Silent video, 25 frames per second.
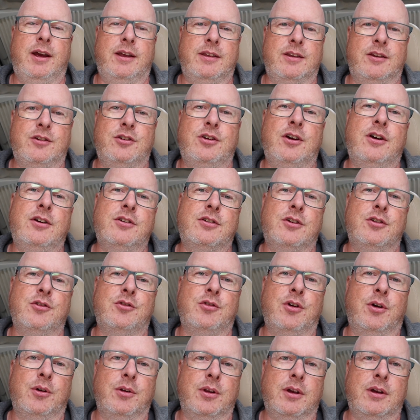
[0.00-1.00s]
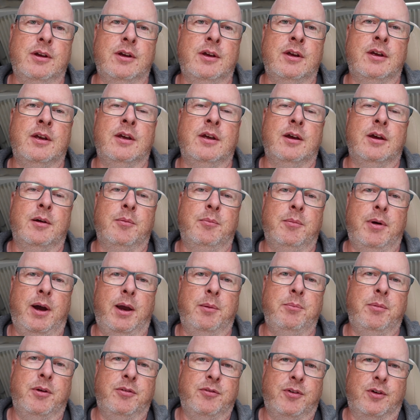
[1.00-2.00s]
and the charge controller
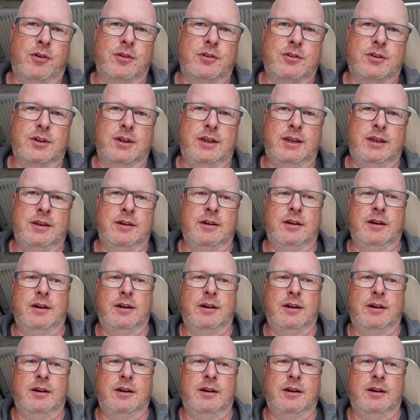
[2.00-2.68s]
might be faulty.